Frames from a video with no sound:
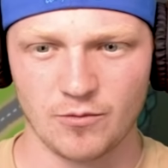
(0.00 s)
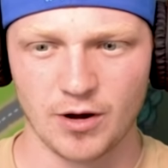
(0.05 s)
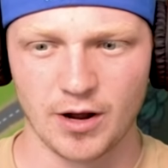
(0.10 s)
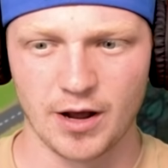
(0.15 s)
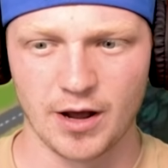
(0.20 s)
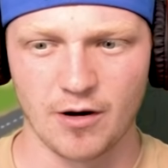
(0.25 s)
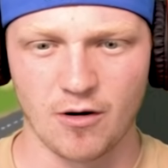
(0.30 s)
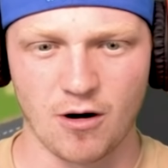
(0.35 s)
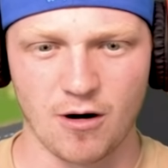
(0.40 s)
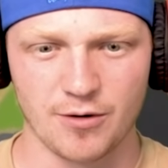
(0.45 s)

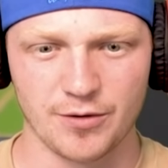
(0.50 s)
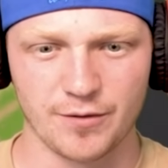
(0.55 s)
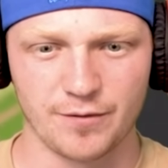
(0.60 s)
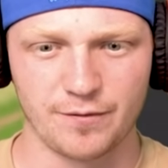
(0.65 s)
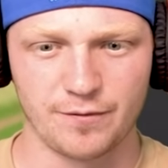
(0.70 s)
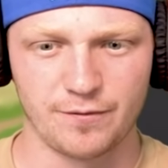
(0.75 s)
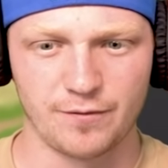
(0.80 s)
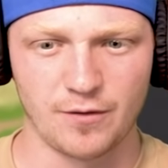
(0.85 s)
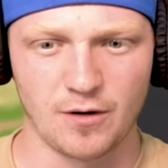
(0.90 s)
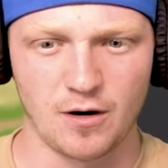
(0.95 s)
Where are the
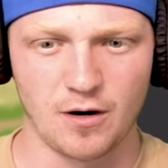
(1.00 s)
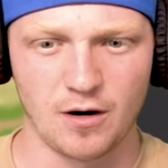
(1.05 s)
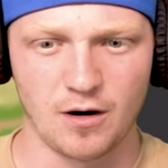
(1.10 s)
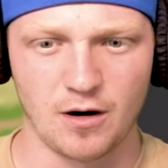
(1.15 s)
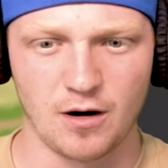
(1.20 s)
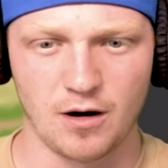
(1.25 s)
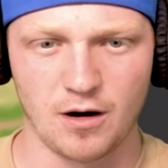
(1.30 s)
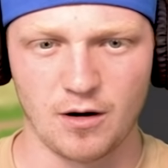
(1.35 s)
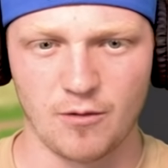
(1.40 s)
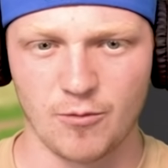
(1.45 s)
farms?
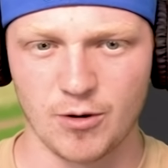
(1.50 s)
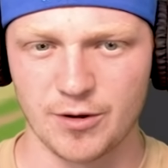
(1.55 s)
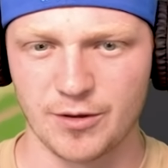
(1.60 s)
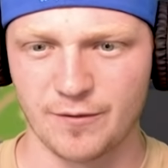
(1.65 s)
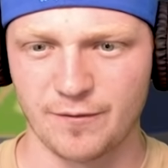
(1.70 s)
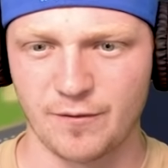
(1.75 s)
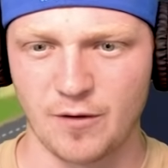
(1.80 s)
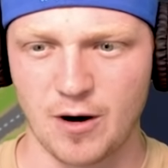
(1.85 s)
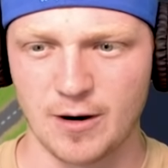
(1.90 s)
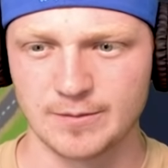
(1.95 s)
Where are the
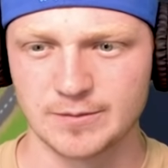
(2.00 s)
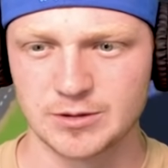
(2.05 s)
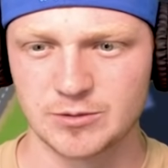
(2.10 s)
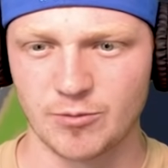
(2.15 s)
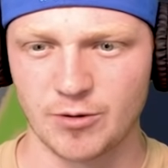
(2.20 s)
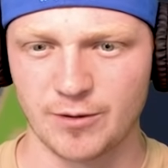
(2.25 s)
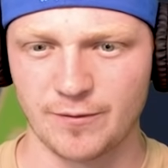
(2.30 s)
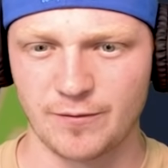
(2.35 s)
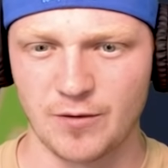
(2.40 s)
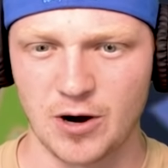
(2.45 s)
farms?
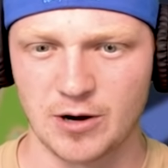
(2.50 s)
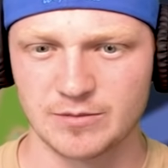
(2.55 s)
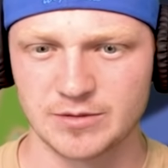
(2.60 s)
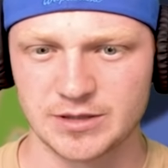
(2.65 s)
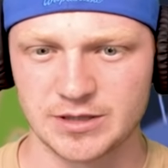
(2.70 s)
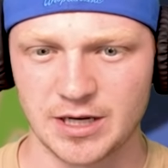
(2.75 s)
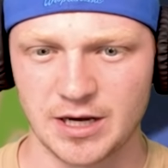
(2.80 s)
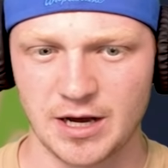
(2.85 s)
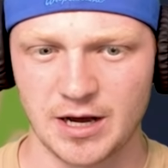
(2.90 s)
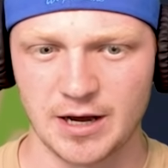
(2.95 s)

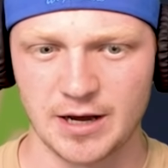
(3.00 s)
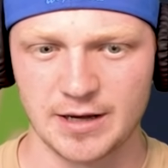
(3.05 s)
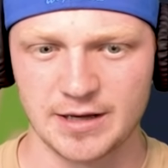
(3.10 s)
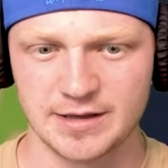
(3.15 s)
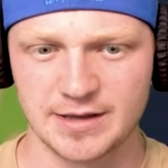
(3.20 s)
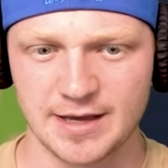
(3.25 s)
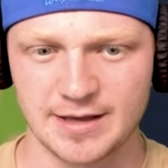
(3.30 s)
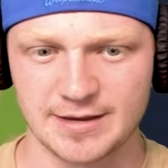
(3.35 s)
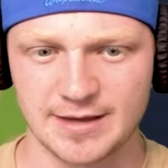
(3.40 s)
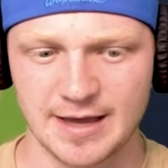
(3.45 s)

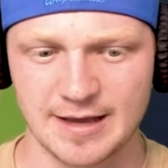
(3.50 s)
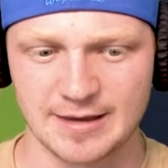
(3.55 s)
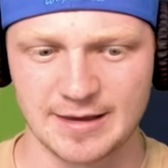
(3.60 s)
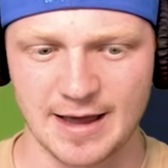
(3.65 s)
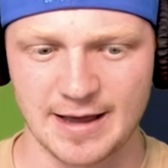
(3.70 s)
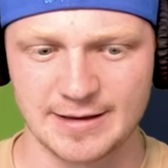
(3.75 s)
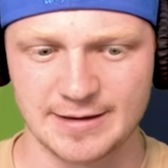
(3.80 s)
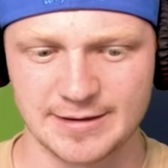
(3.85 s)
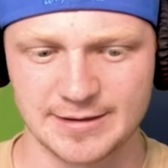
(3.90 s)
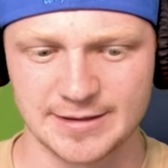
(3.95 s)

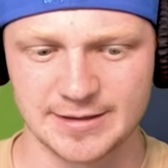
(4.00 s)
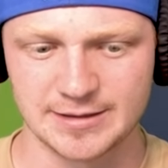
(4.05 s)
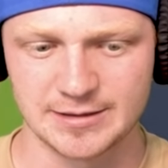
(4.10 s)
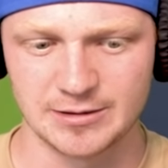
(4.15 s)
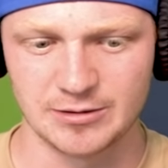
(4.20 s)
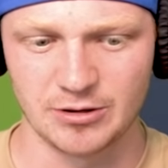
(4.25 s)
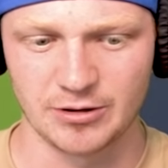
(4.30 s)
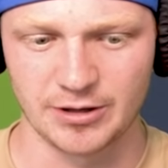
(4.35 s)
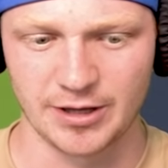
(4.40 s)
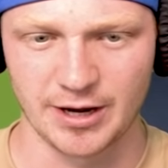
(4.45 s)
That
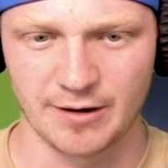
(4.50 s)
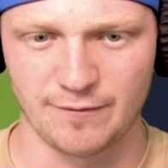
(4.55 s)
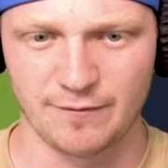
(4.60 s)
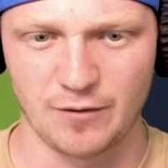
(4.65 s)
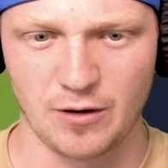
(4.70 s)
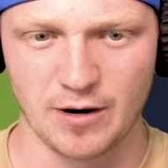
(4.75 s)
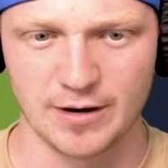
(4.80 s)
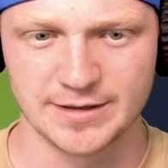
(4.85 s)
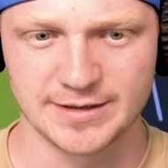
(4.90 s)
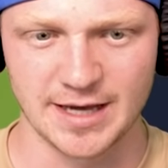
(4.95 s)
doesn't look like a
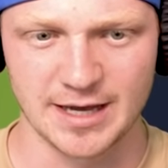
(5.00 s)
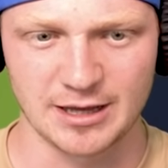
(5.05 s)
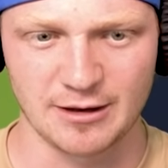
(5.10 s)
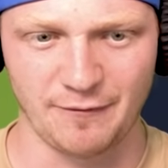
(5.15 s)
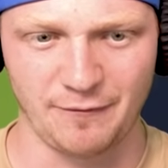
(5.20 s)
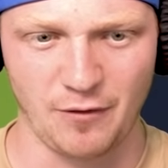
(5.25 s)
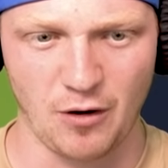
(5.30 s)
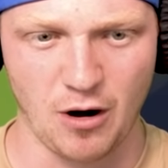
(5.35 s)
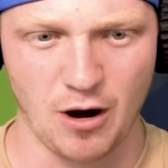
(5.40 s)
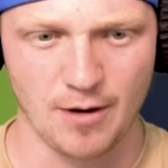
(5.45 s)
farm. Is that the
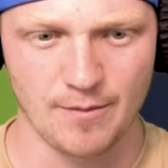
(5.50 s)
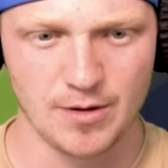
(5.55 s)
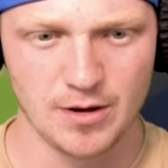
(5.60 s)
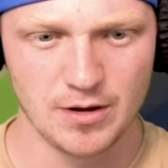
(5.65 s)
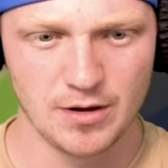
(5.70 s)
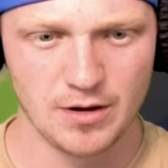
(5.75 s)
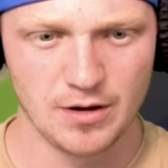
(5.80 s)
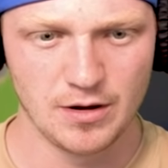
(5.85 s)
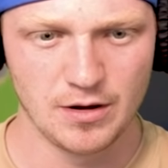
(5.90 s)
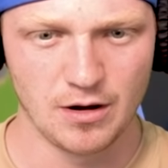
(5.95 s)
farm?
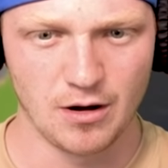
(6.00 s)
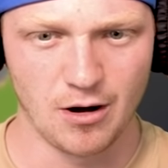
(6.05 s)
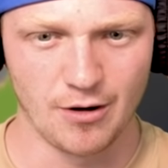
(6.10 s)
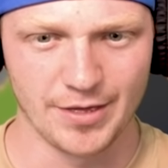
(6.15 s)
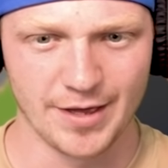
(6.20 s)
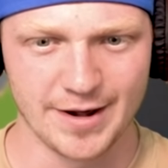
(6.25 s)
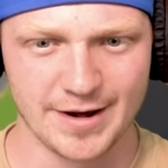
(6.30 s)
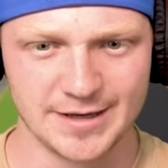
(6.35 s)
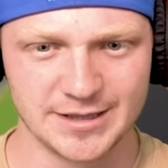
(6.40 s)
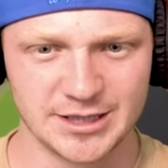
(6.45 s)
Oh,
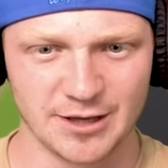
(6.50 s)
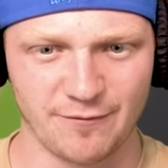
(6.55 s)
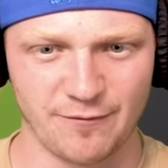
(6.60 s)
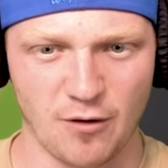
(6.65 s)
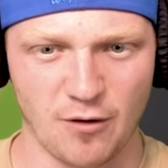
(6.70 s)
that is the